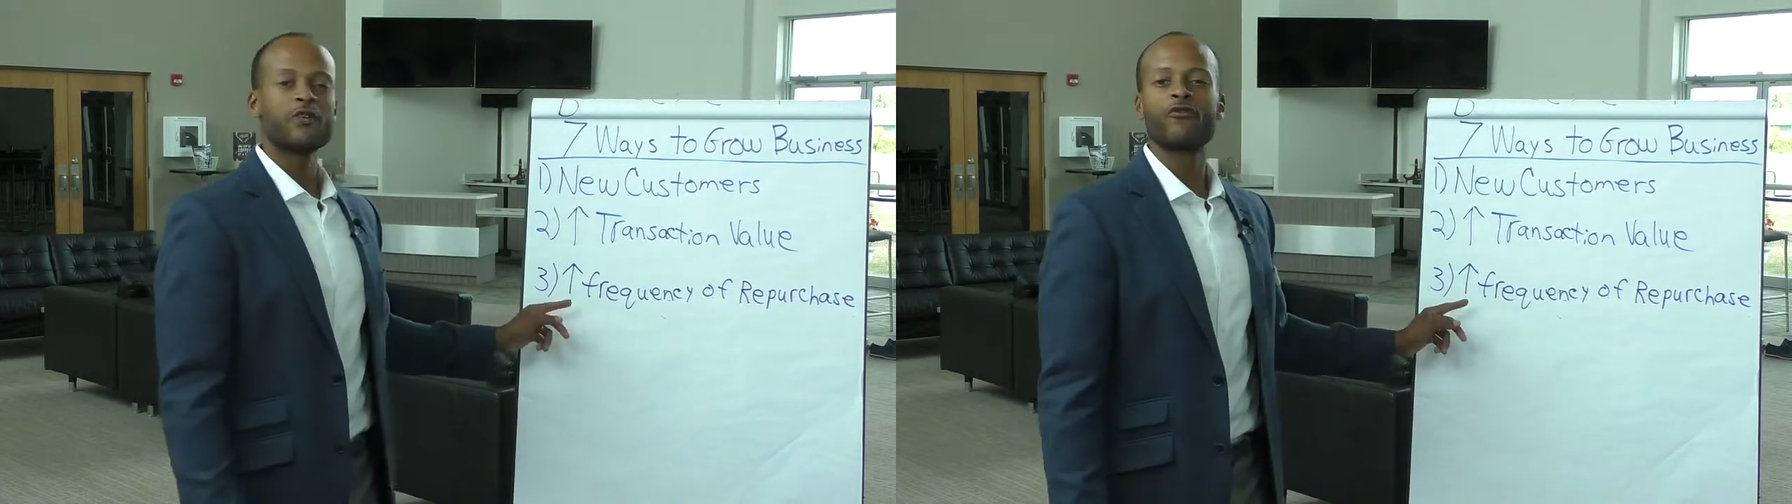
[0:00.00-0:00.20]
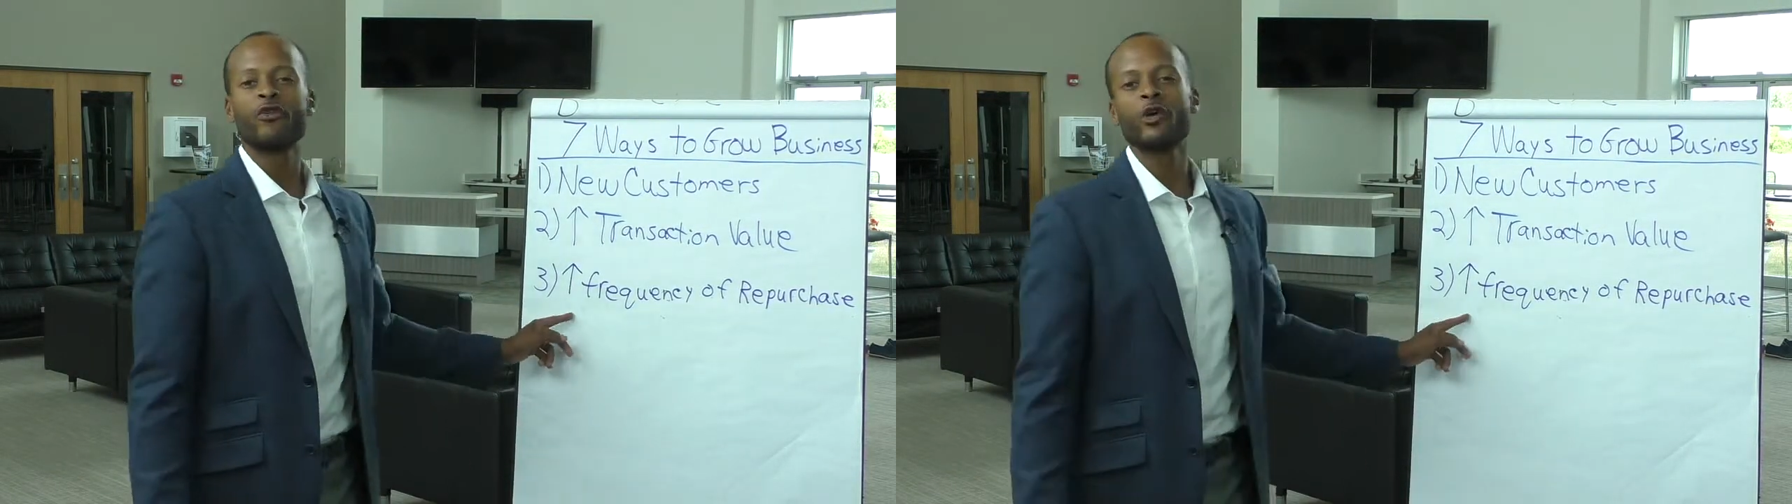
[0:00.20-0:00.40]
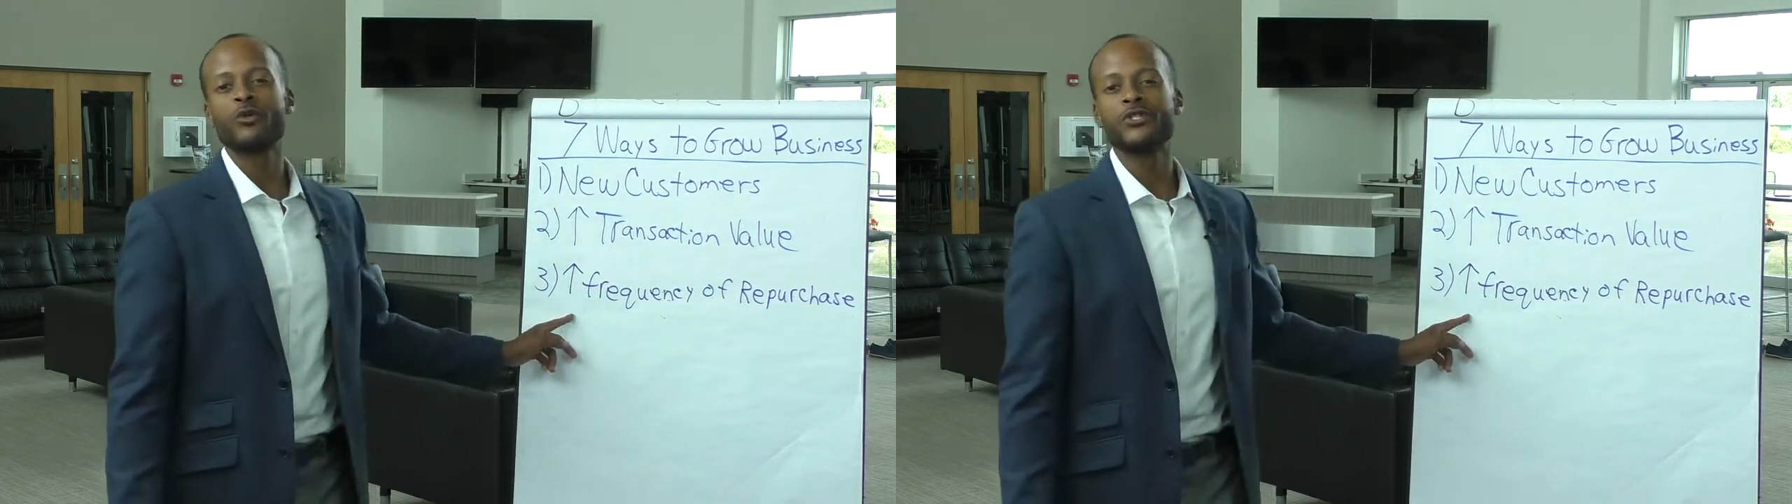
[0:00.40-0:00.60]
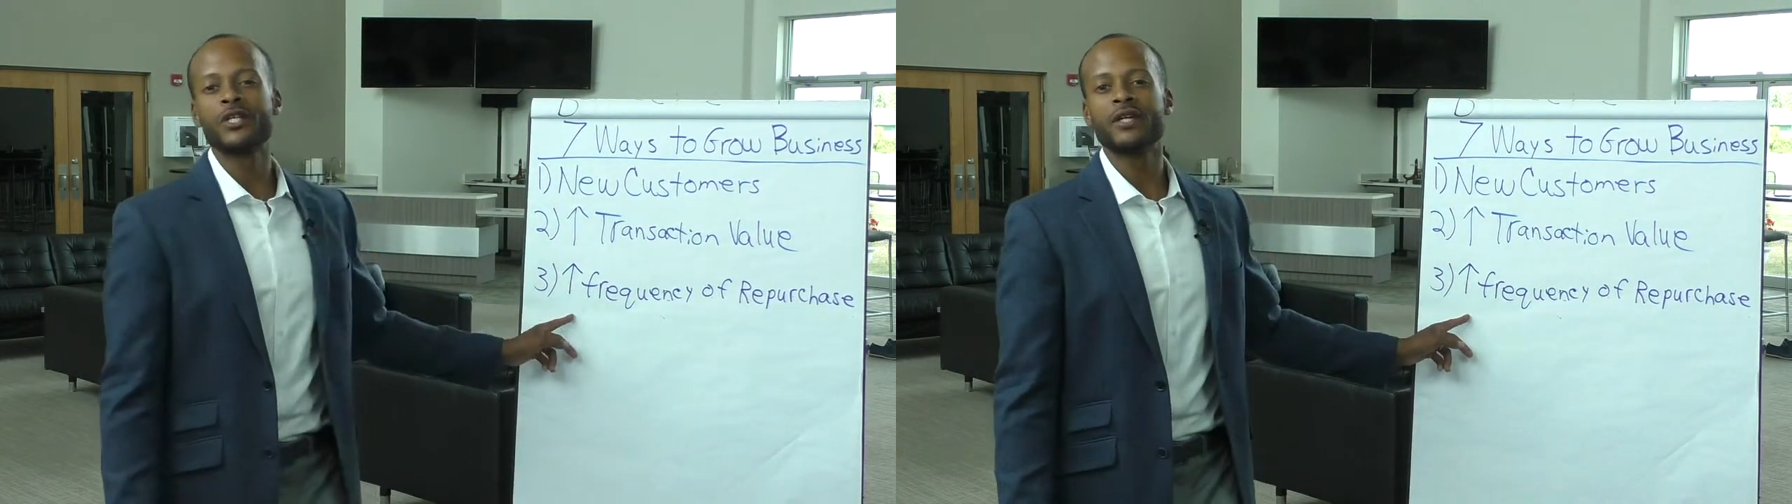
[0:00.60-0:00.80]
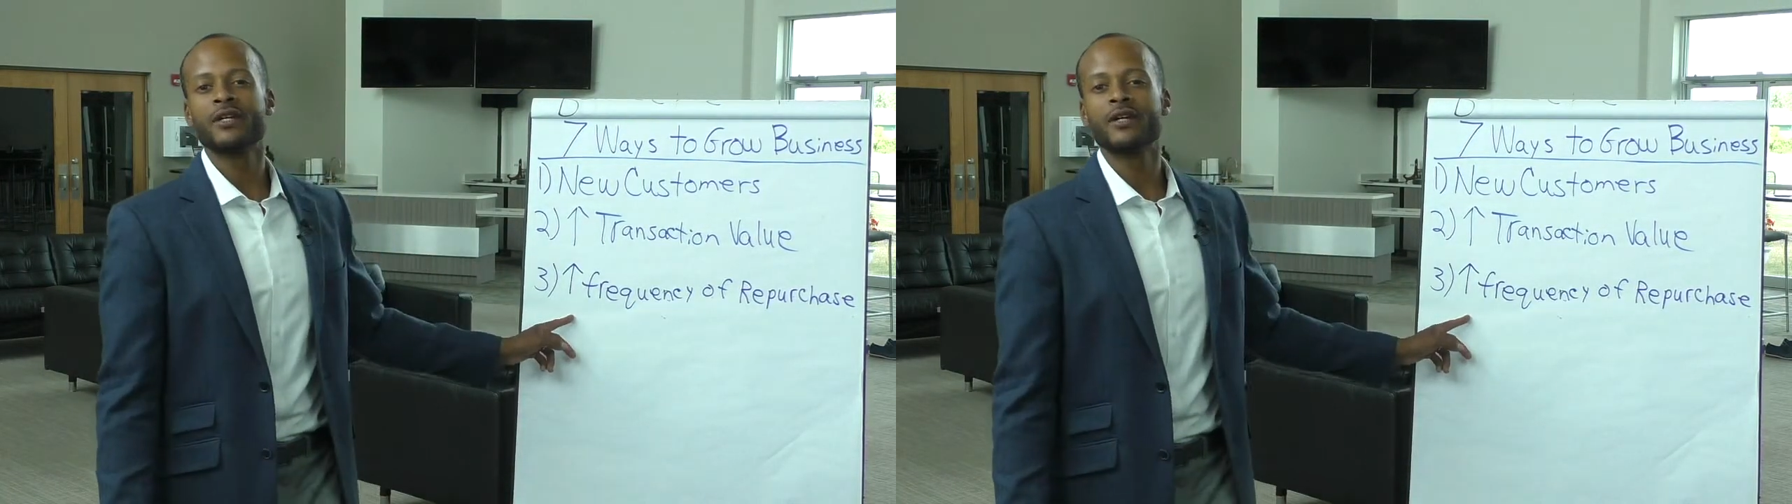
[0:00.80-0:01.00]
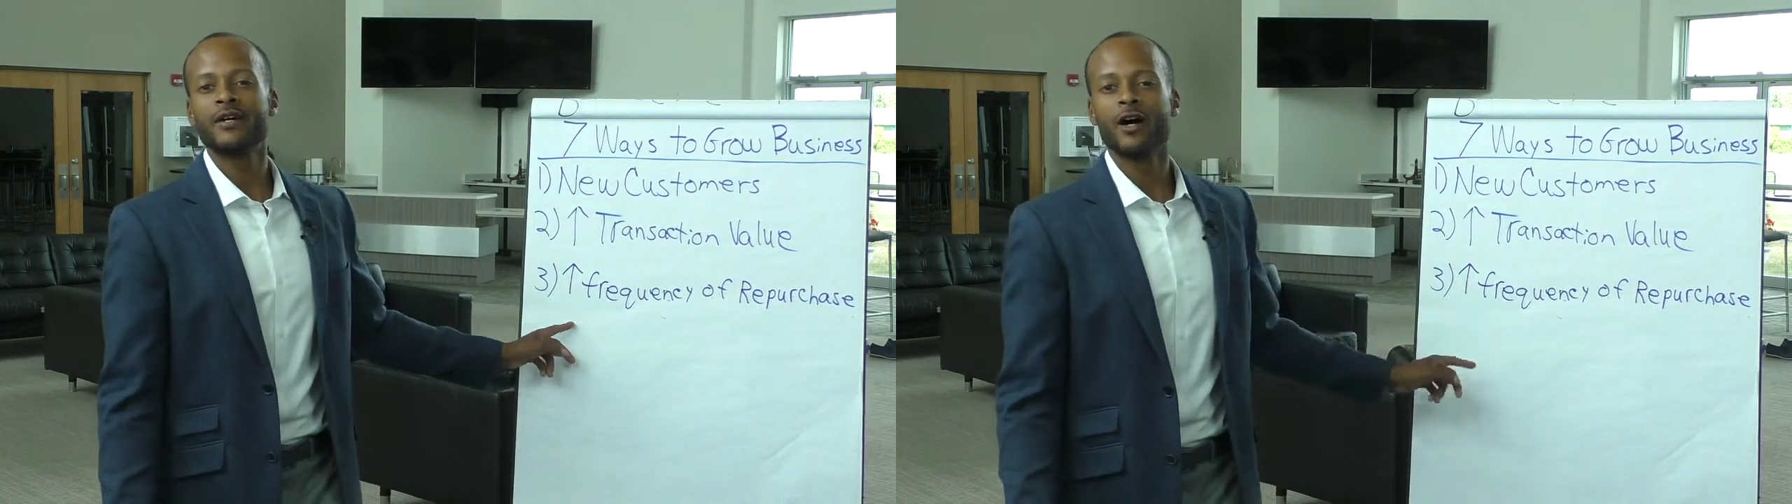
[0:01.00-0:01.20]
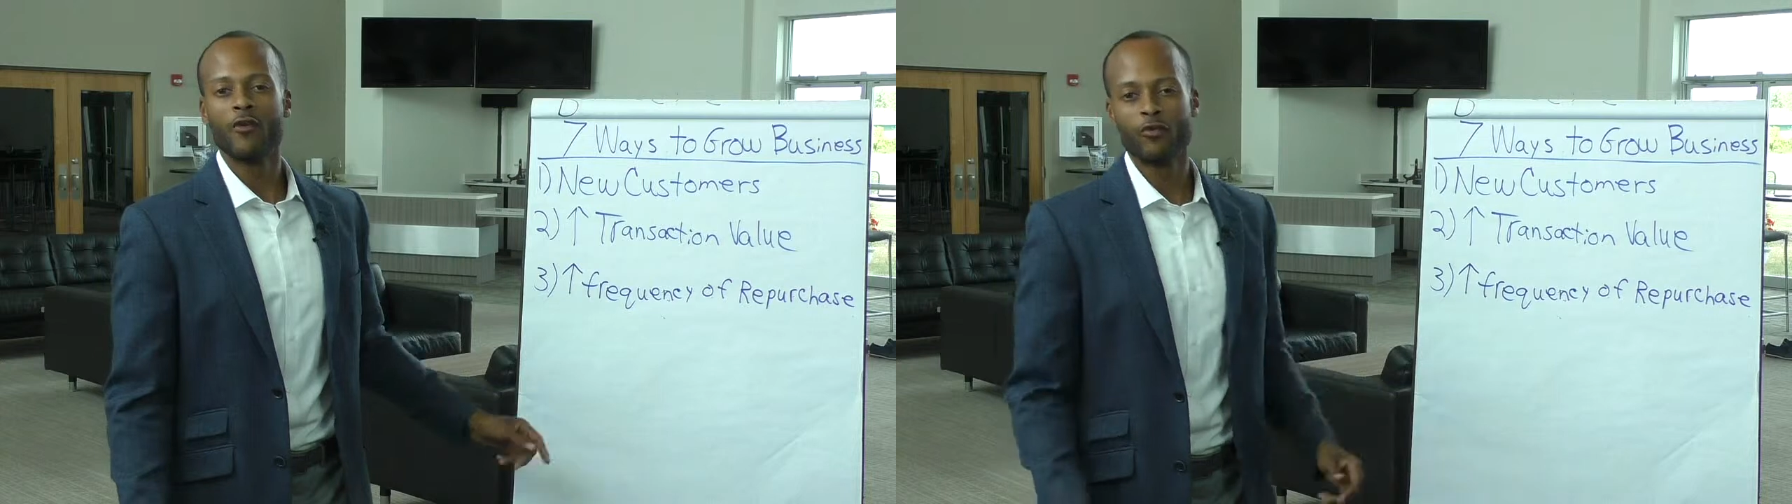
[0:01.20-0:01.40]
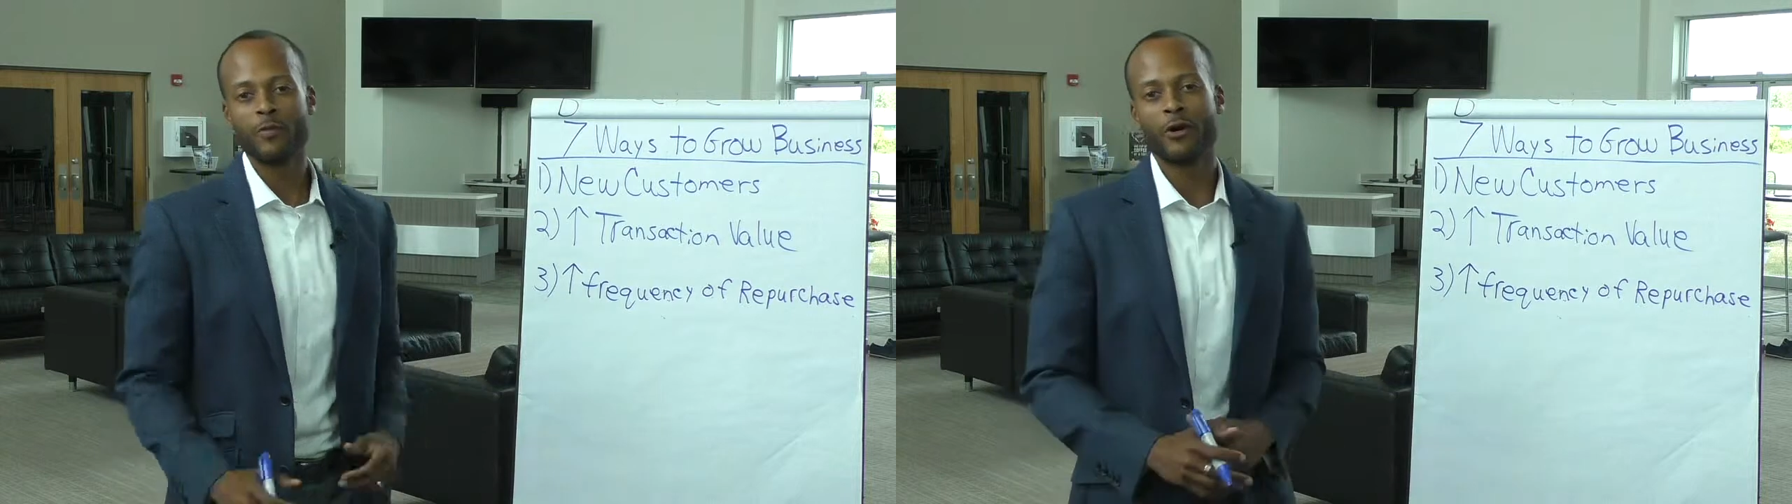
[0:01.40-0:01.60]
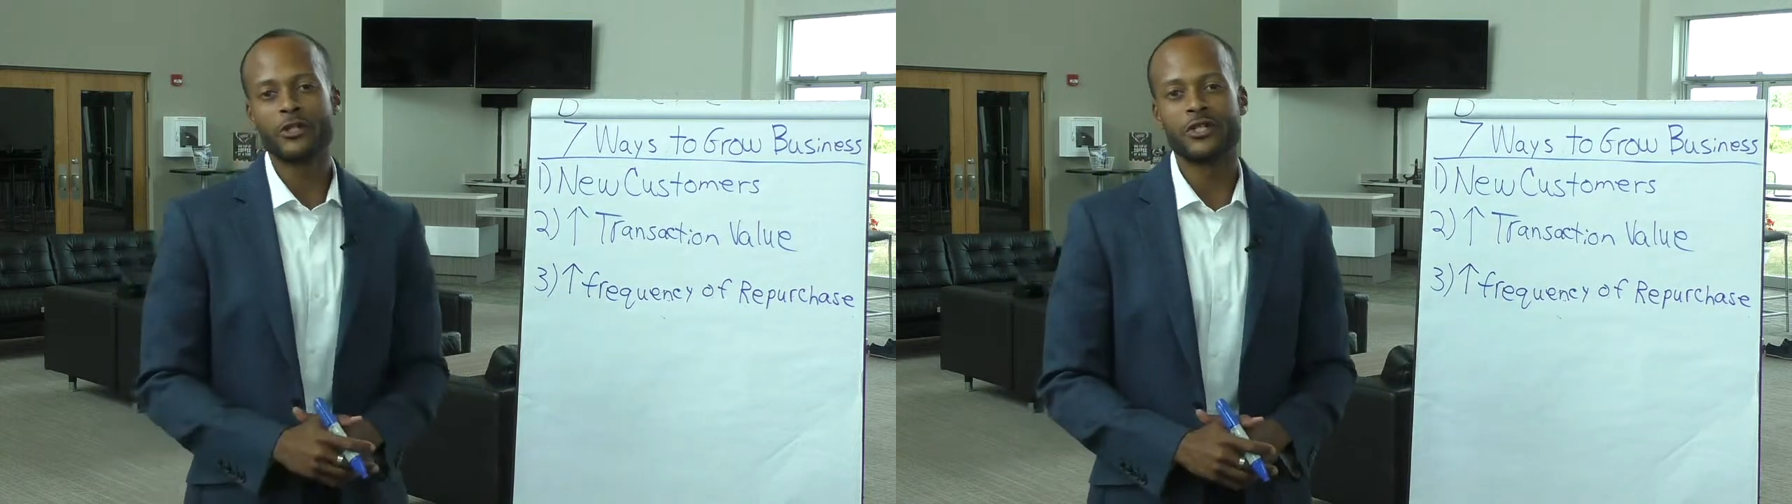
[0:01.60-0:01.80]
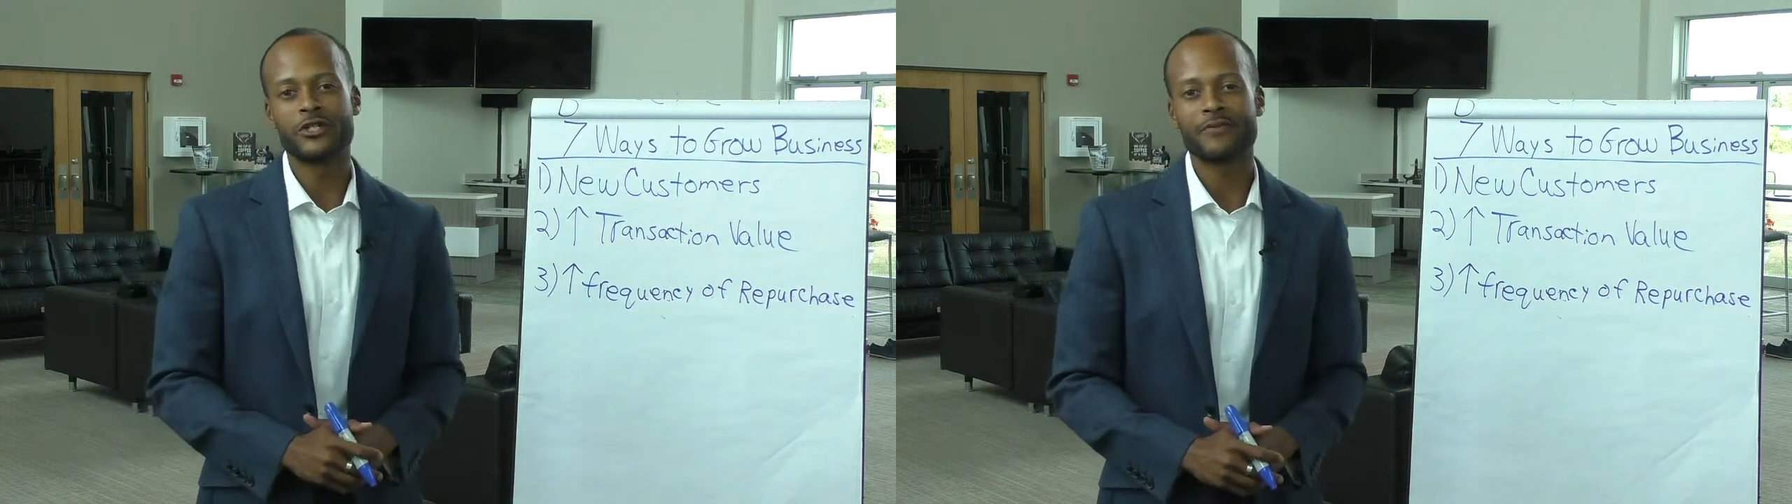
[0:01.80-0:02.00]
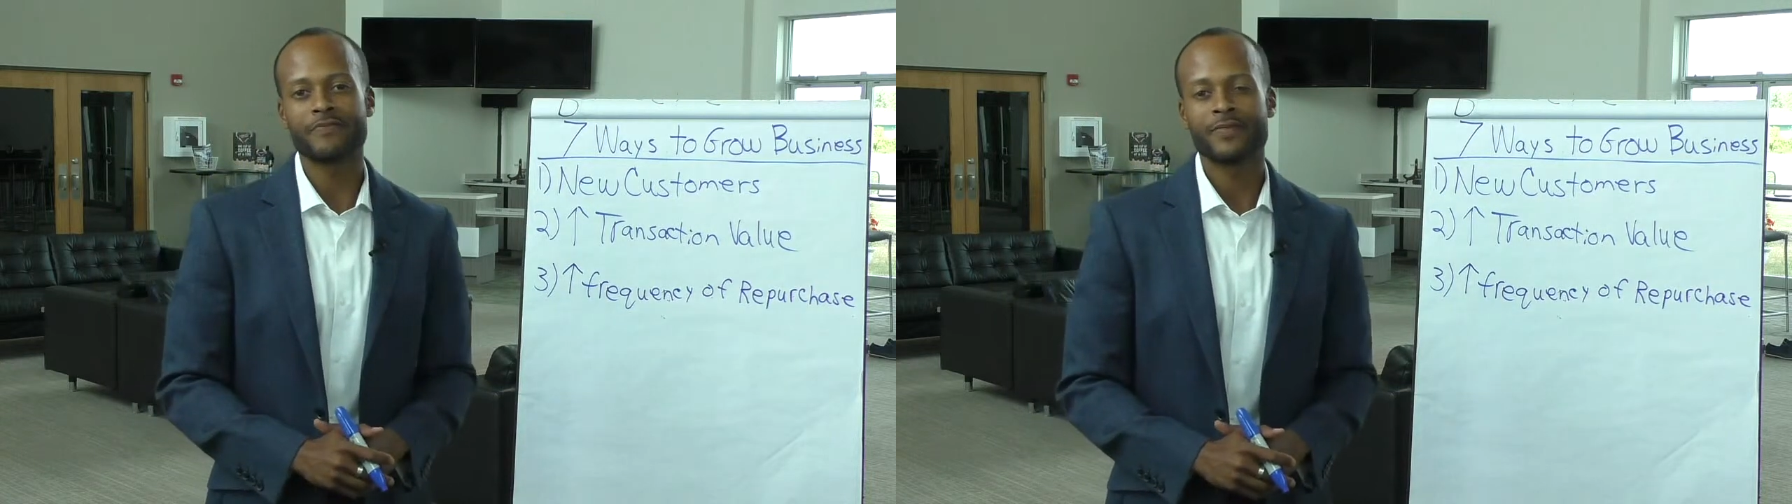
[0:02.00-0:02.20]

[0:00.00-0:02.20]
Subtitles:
frequency of repurchase.